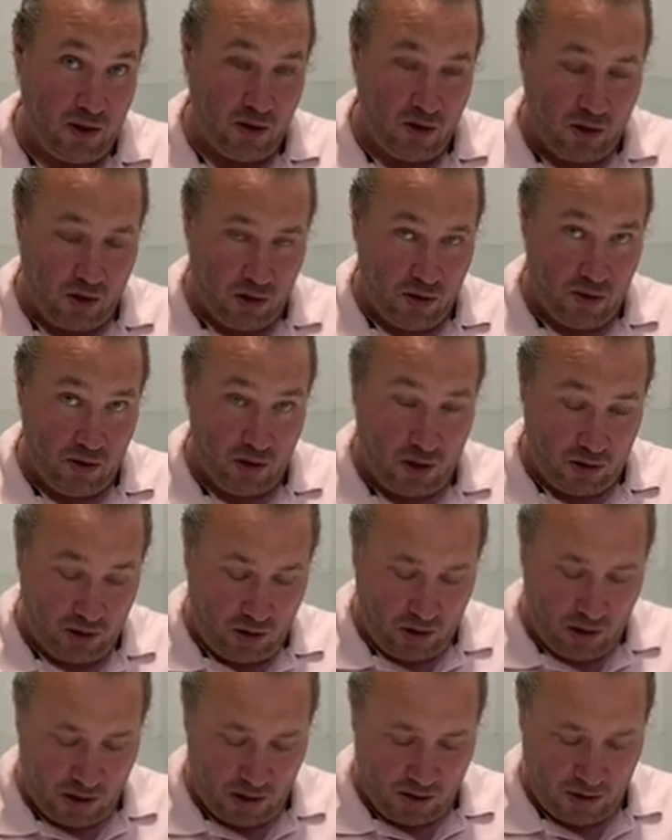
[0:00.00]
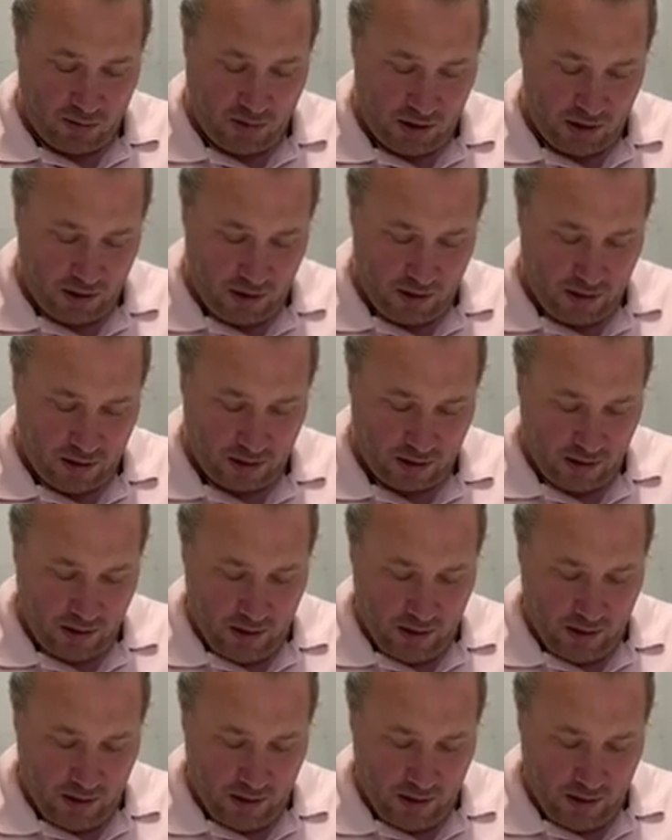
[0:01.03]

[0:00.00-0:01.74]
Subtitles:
Sons on Doncaster Market.